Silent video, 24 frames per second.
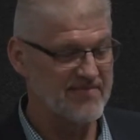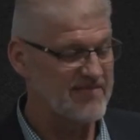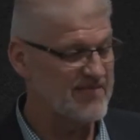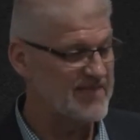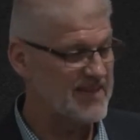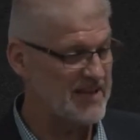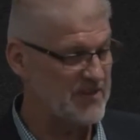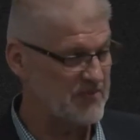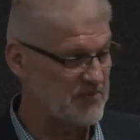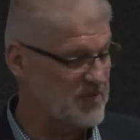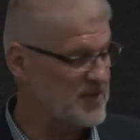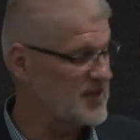
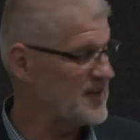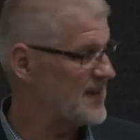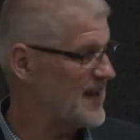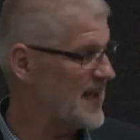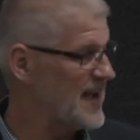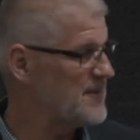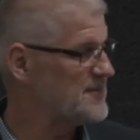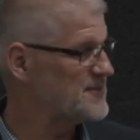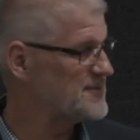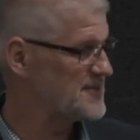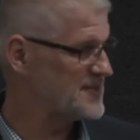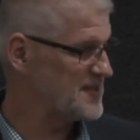And we can
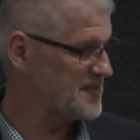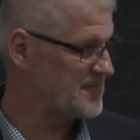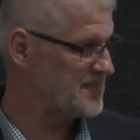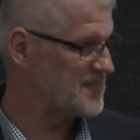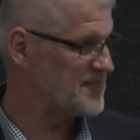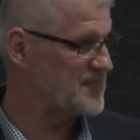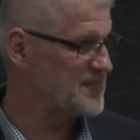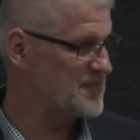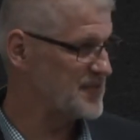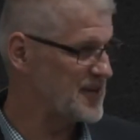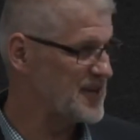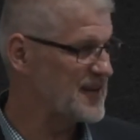have some
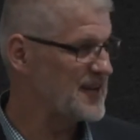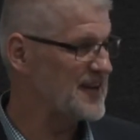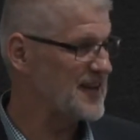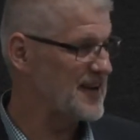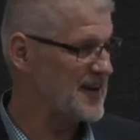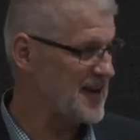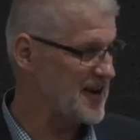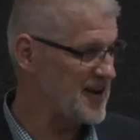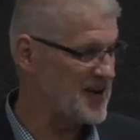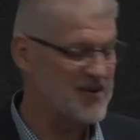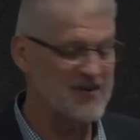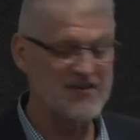really
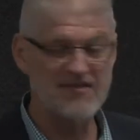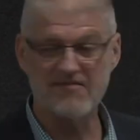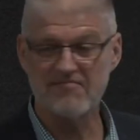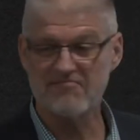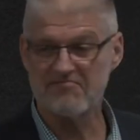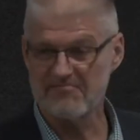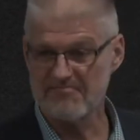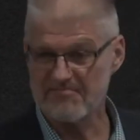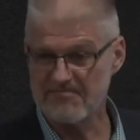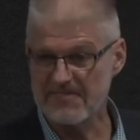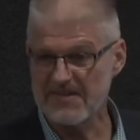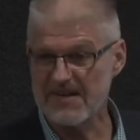hard
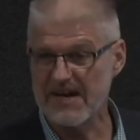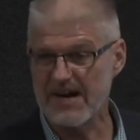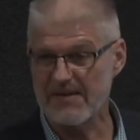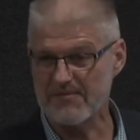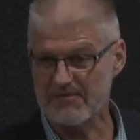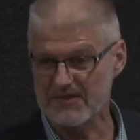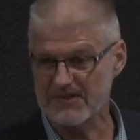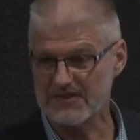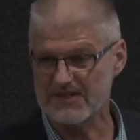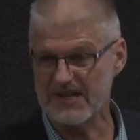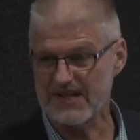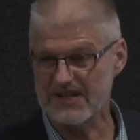
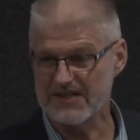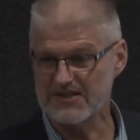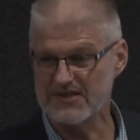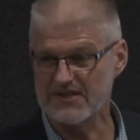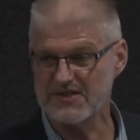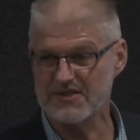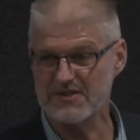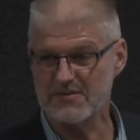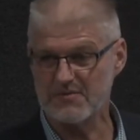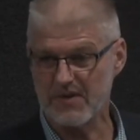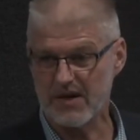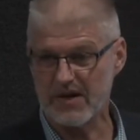
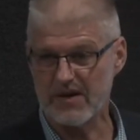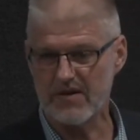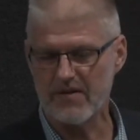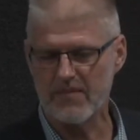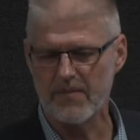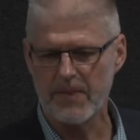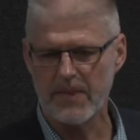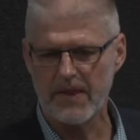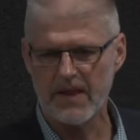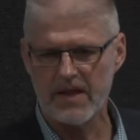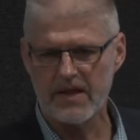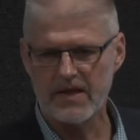conversations, but
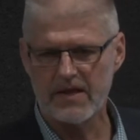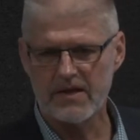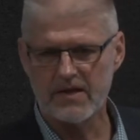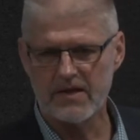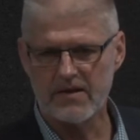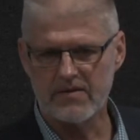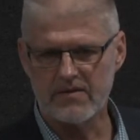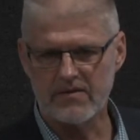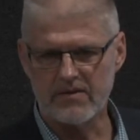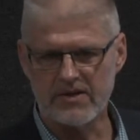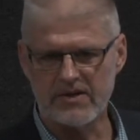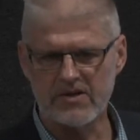
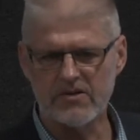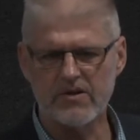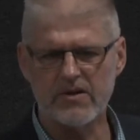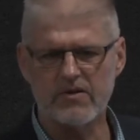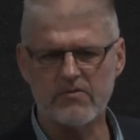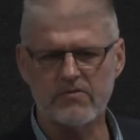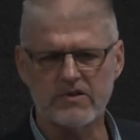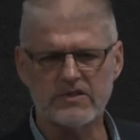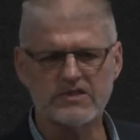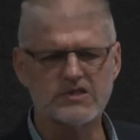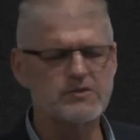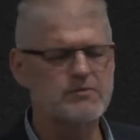we do it
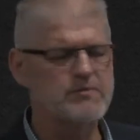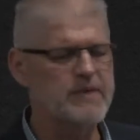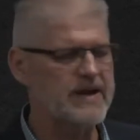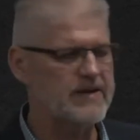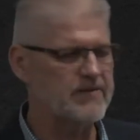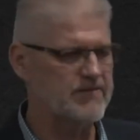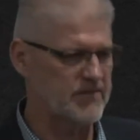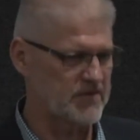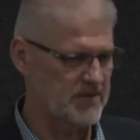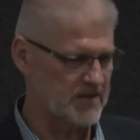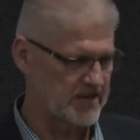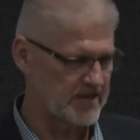
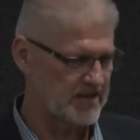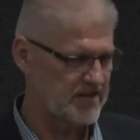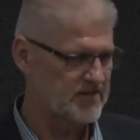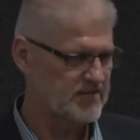respectfully.